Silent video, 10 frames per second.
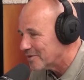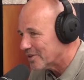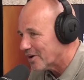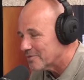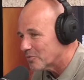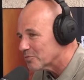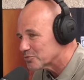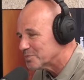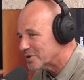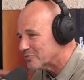But what
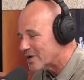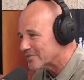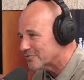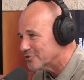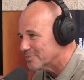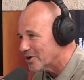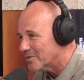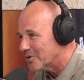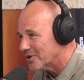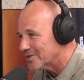would be running through my
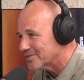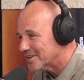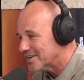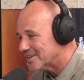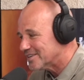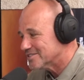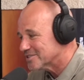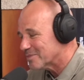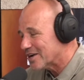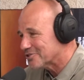mind is
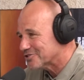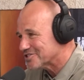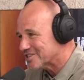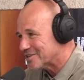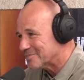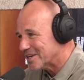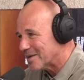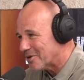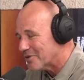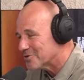this bloke just setting me
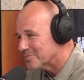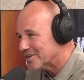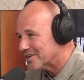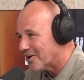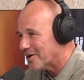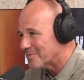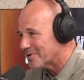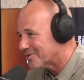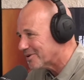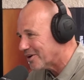up? I would be
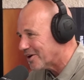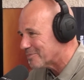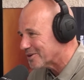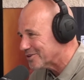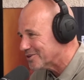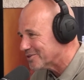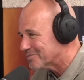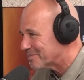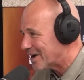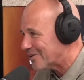hyper alert,
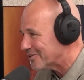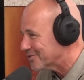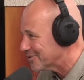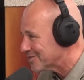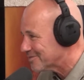paranoid.